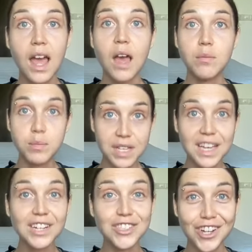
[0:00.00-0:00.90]
and
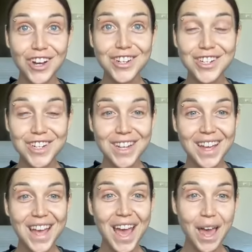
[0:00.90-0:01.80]
being judged
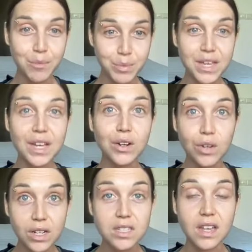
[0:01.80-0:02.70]
and being
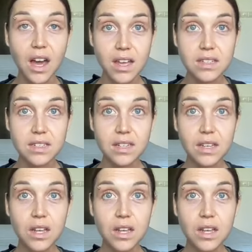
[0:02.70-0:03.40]
criticized